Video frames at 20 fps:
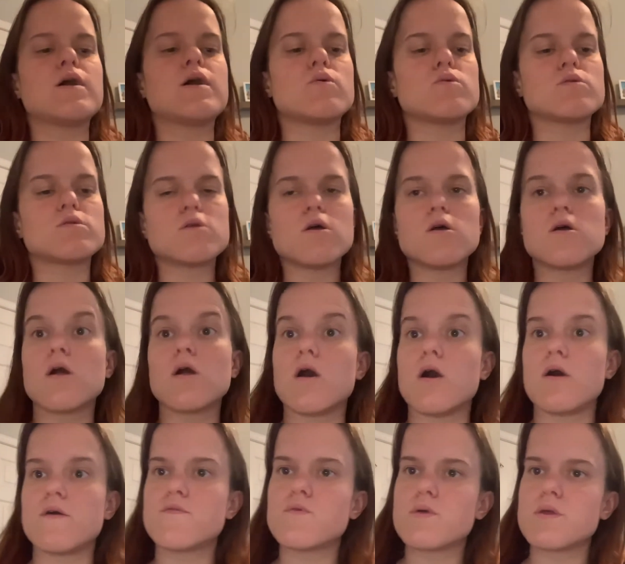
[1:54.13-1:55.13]
will start
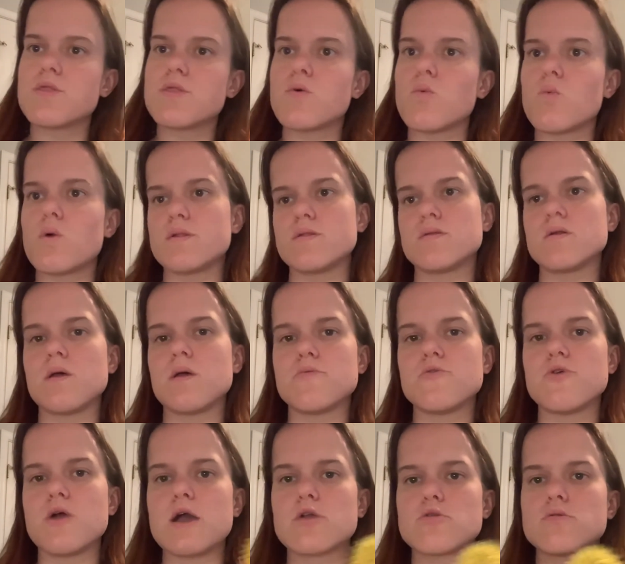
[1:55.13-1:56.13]
off with 1-step
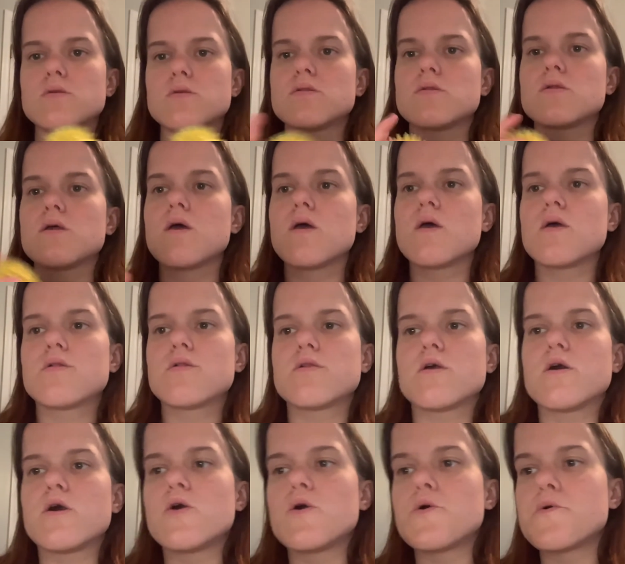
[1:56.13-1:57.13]
directions.
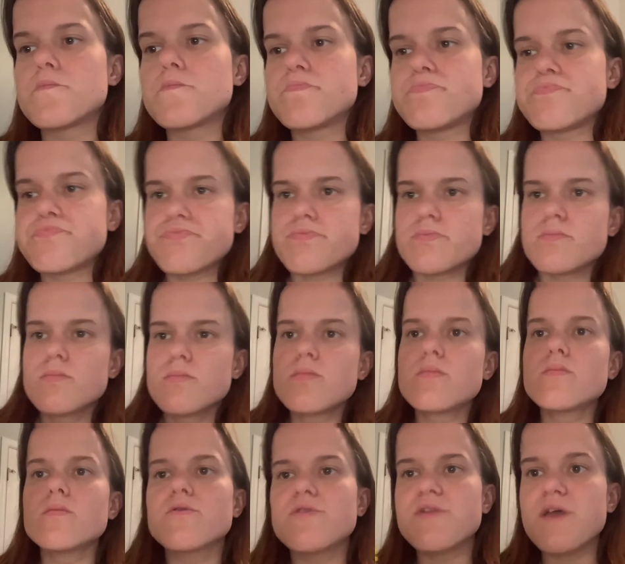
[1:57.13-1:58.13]
So
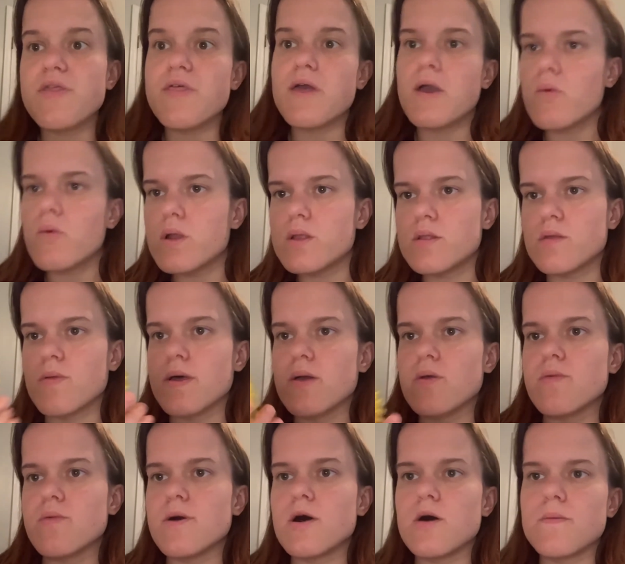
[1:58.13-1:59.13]
say they wanted to play
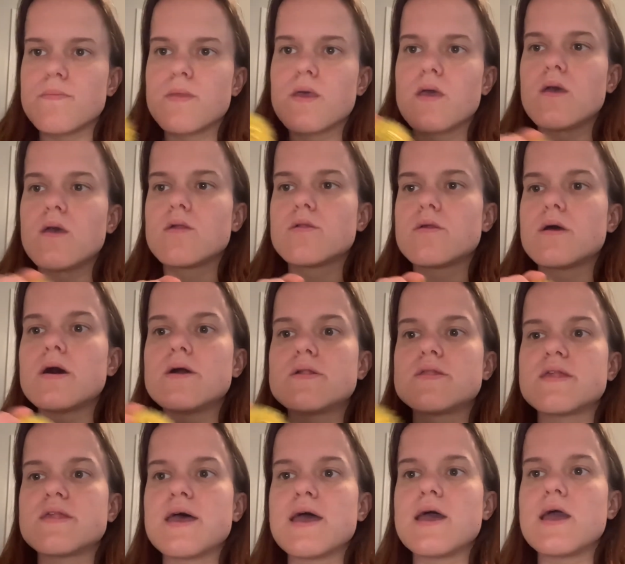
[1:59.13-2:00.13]
with the ball. So
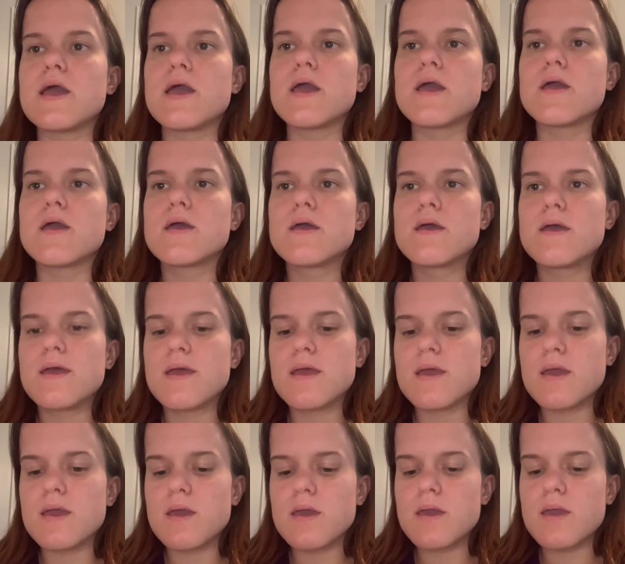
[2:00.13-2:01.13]
I'd say,
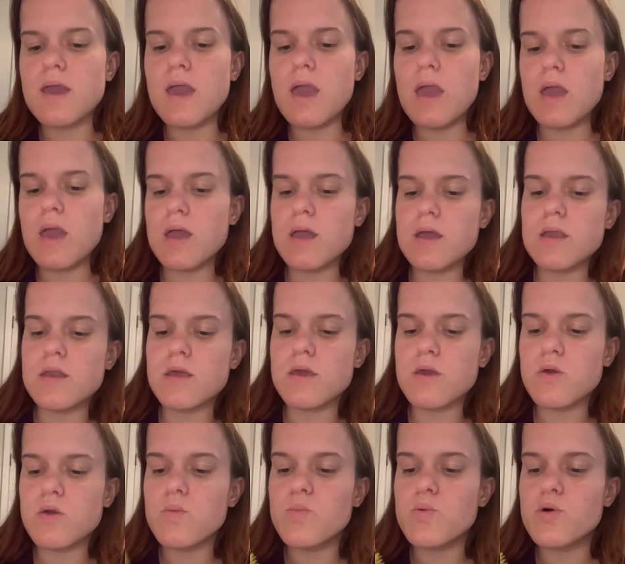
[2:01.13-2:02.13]
can
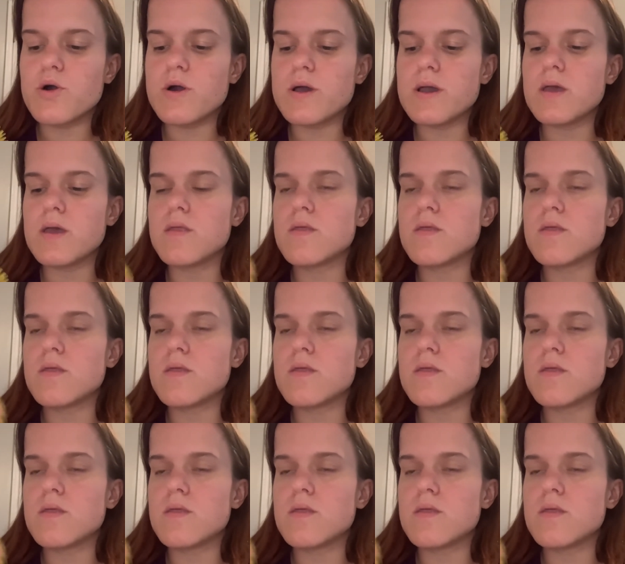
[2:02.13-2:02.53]
you put